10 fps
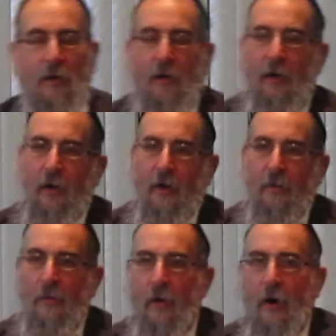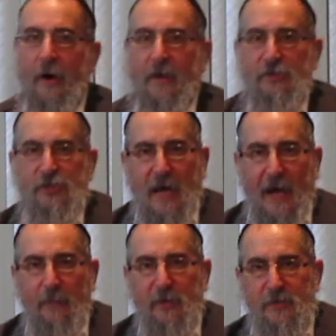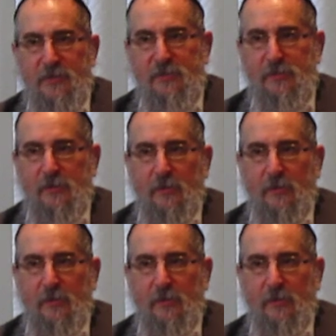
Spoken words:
on Shabbos,